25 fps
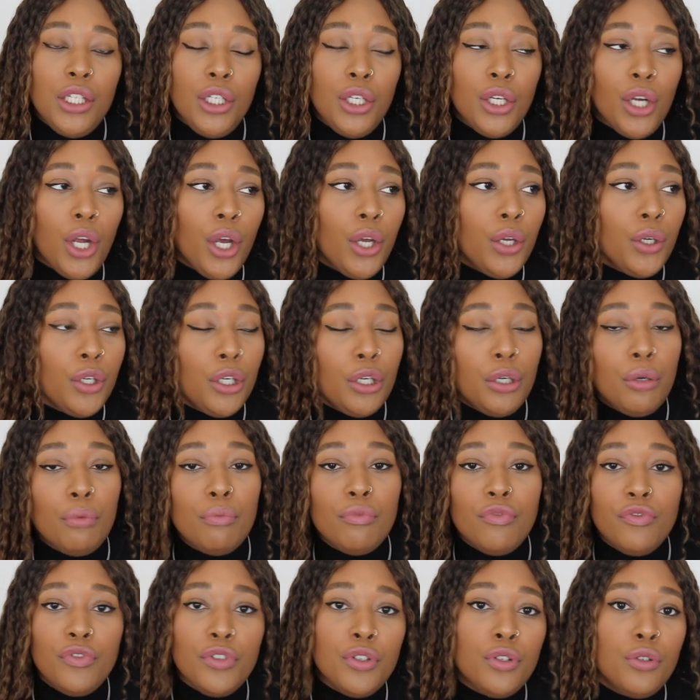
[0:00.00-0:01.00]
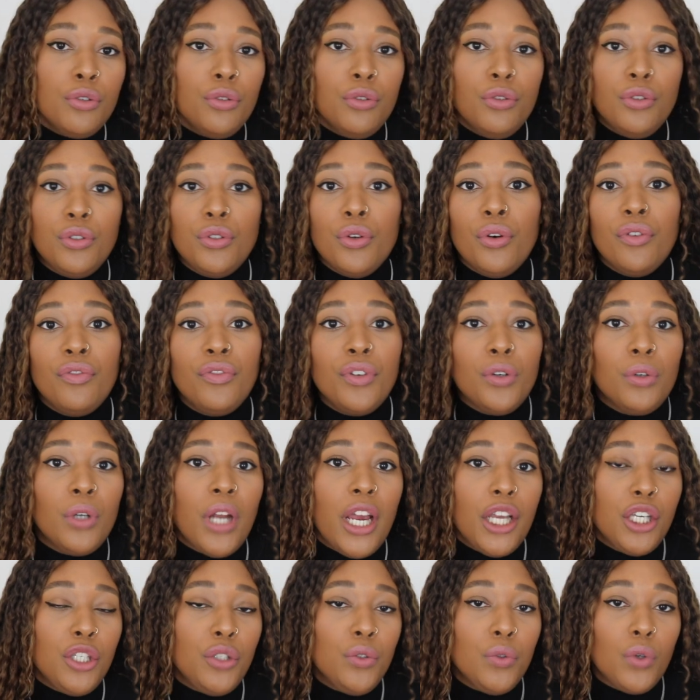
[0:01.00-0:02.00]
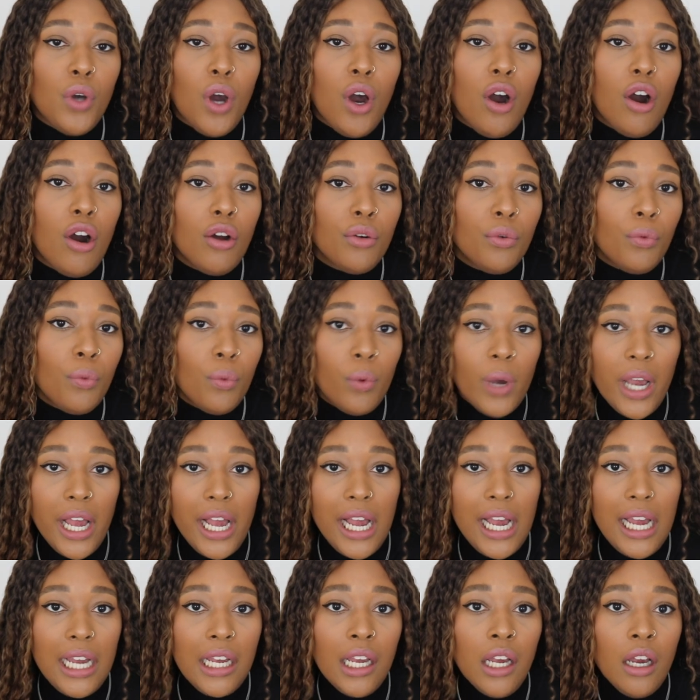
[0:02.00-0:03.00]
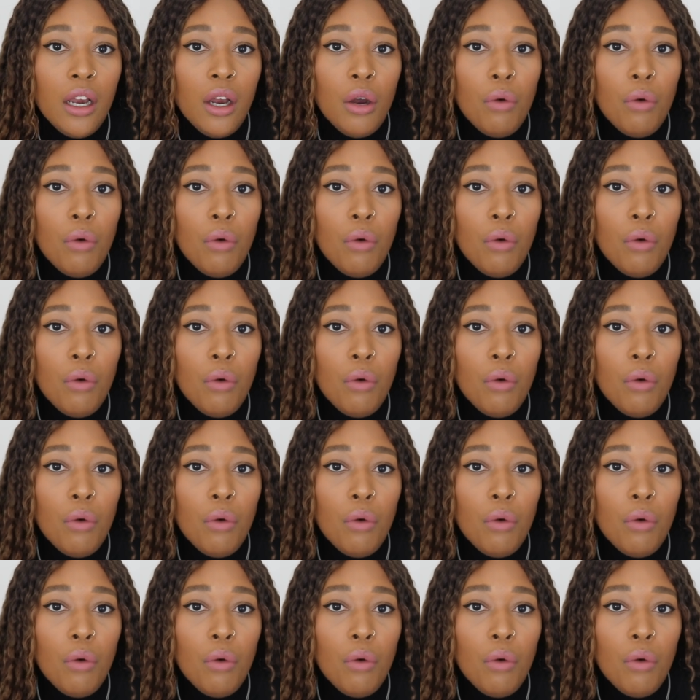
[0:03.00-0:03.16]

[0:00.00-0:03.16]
you know confused or feel like you can't wear